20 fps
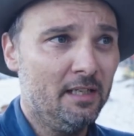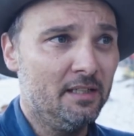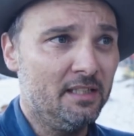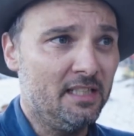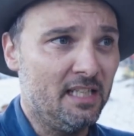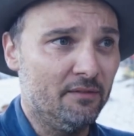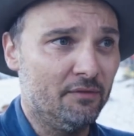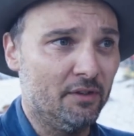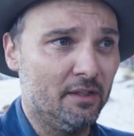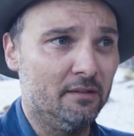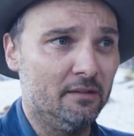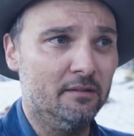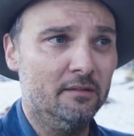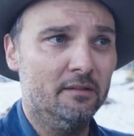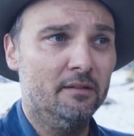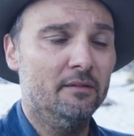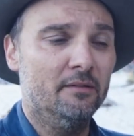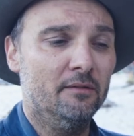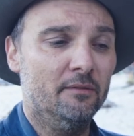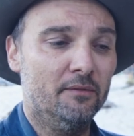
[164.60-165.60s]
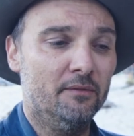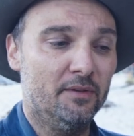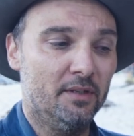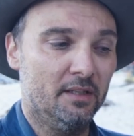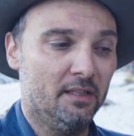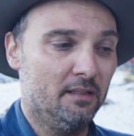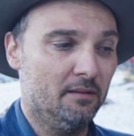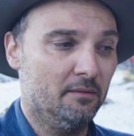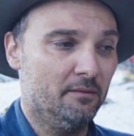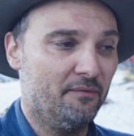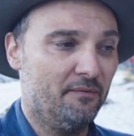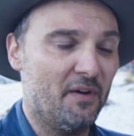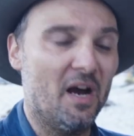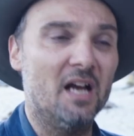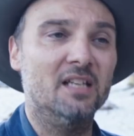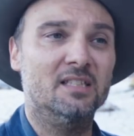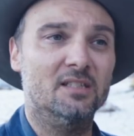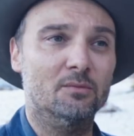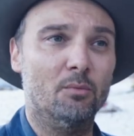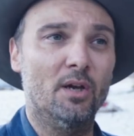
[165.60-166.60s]
Given the
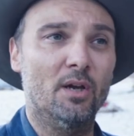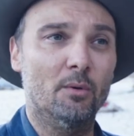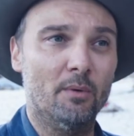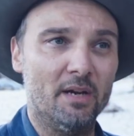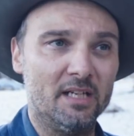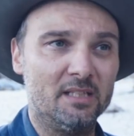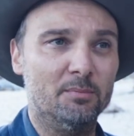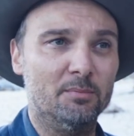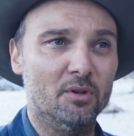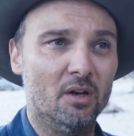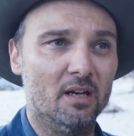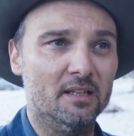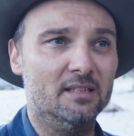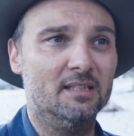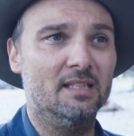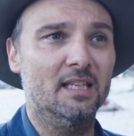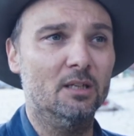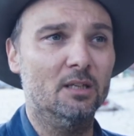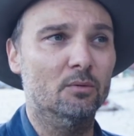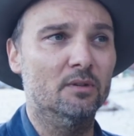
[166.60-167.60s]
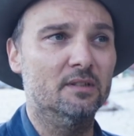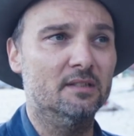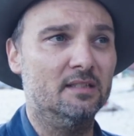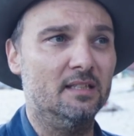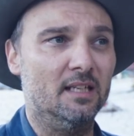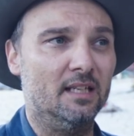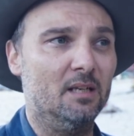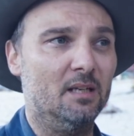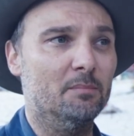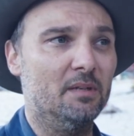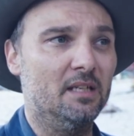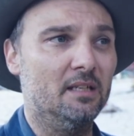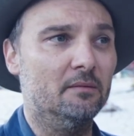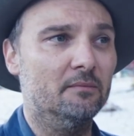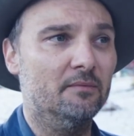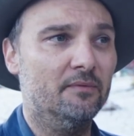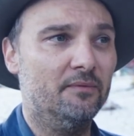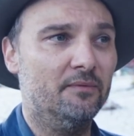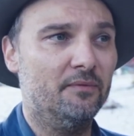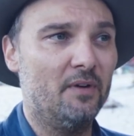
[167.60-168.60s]
fastest way to expedite the sequence, it can be
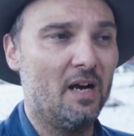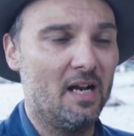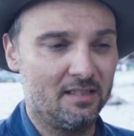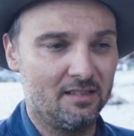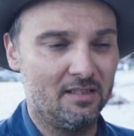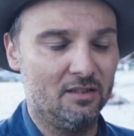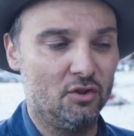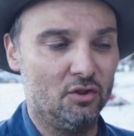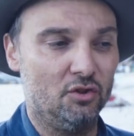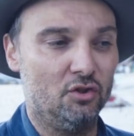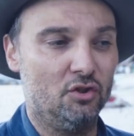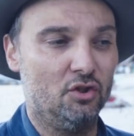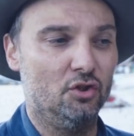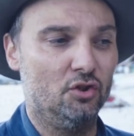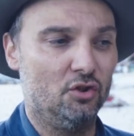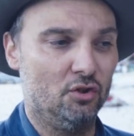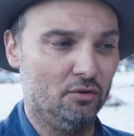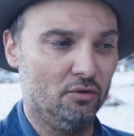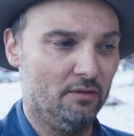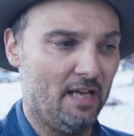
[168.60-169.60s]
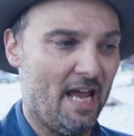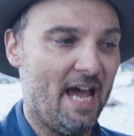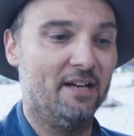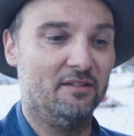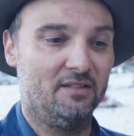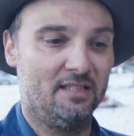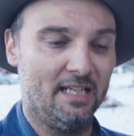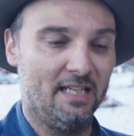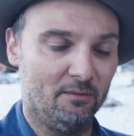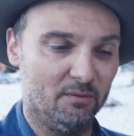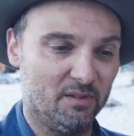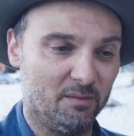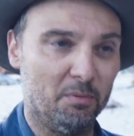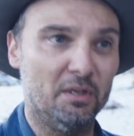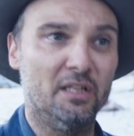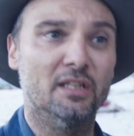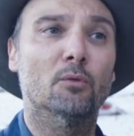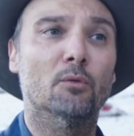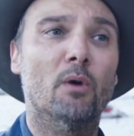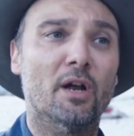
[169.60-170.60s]
faster to shoot out a sequence but
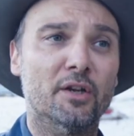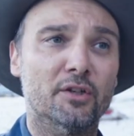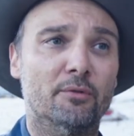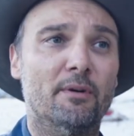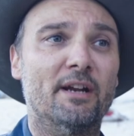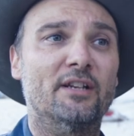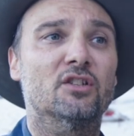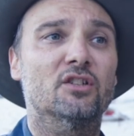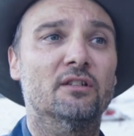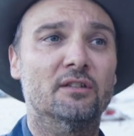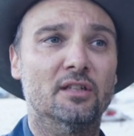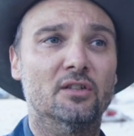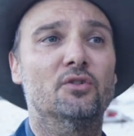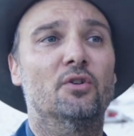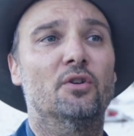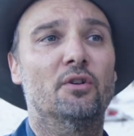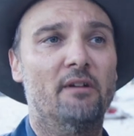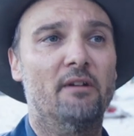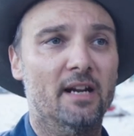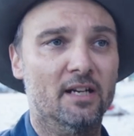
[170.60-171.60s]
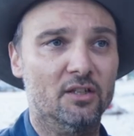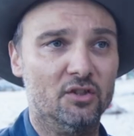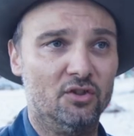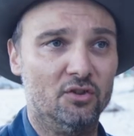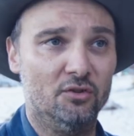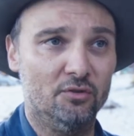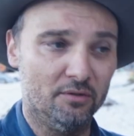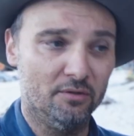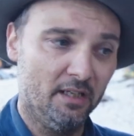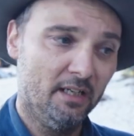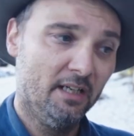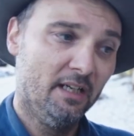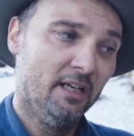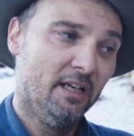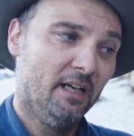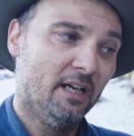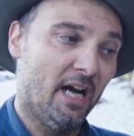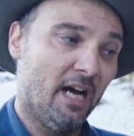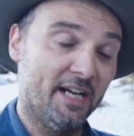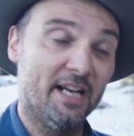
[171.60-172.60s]
in the one direction and then turn around and shoot
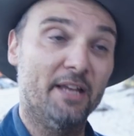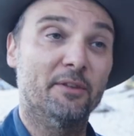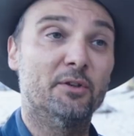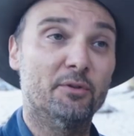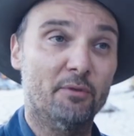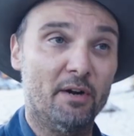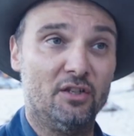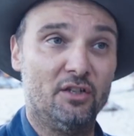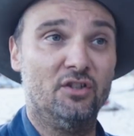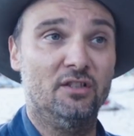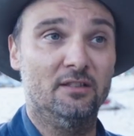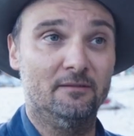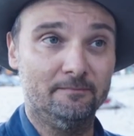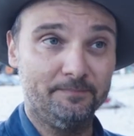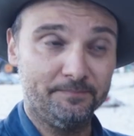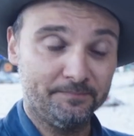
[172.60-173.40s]
another direction